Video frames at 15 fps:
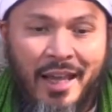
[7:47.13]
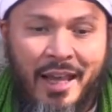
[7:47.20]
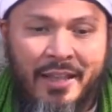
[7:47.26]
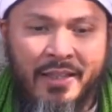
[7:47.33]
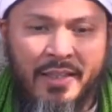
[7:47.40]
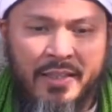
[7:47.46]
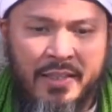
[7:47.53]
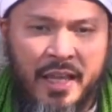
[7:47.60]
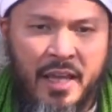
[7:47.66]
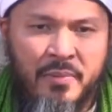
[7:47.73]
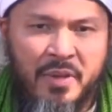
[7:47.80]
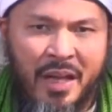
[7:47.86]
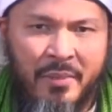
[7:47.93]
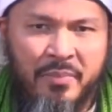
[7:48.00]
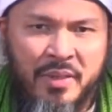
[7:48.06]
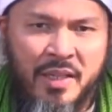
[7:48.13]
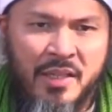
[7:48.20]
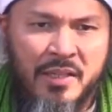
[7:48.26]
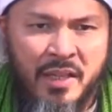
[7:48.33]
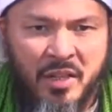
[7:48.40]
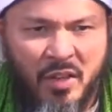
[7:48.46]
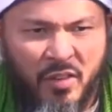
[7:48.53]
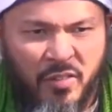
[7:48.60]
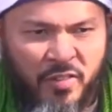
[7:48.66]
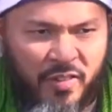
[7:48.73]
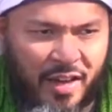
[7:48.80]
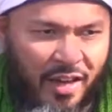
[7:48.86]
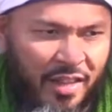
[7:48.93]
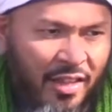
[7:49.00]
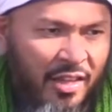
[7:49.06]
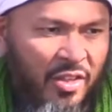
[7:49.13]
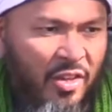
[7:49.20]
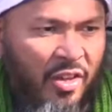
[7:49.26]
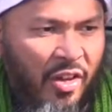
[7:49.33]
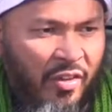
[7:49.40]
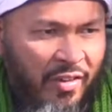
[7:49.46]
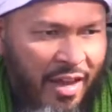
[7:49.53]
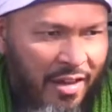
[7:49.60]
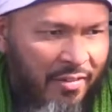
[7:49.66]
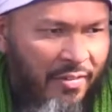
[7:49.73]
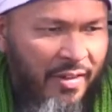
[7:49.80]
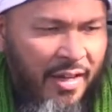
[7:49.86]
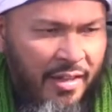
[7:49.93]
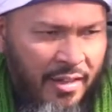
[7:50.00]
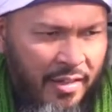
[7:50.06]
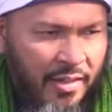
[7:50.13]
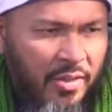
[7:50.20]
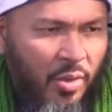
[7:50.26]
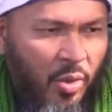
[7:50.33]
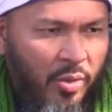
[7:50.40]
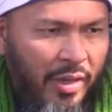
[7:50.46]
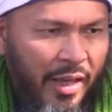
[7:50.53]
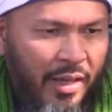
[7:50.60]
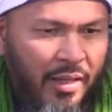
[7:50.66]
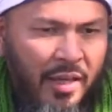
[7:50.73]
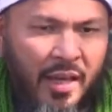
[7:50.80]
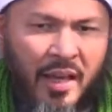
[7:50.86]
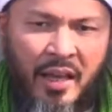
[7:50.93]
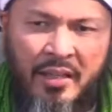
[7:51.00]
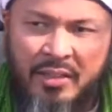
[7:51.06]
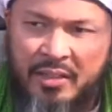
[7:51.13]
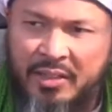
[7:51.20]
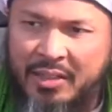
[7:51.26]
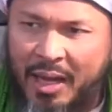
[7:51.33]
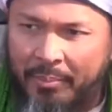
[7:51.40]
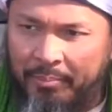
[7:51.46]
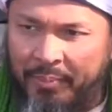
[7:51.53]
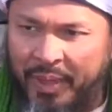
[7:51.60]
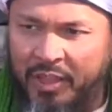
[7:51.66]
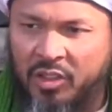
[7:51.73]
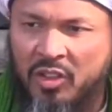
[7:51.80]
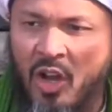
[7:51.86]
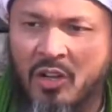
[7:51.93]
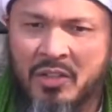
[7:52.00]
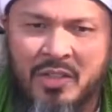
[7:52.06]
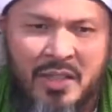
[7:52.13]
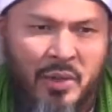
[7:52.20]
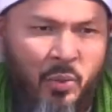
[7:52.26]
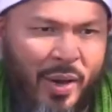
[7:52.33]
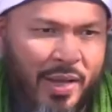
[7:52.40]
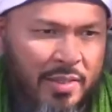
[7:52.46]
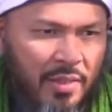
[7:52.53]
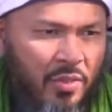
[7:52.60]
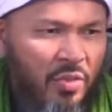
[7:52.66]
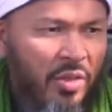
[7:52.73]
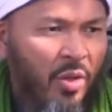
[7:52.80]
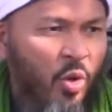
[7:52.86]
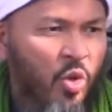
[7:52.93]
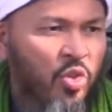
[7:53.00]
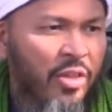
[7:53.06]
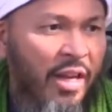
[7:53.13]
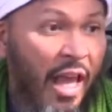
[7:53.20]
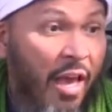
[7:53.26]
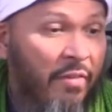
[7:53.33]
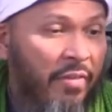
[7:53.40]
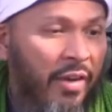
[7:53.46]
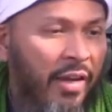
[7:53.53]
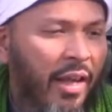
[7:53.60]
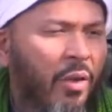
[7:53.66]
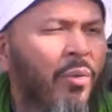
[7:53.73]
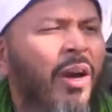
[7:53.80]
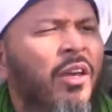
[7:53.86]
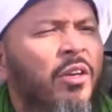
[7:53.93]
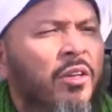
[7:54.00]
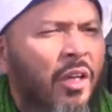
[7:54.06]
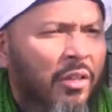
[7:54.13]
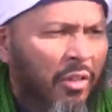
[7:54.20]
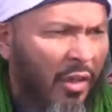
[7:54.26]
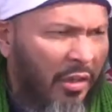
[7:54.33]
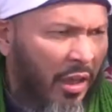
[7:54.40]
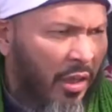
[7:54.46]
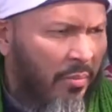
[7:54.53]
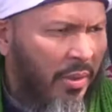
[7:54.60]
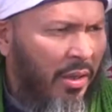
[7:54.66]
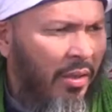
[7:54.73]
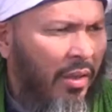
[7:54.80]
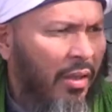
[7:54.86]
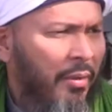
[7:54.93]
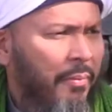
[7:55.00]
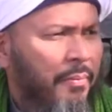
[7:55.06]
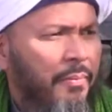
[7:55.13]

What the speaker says: And the same companies that your father and your grandfather is owning is dumping toxic waste into the ocean every day. Why are you not talking about that?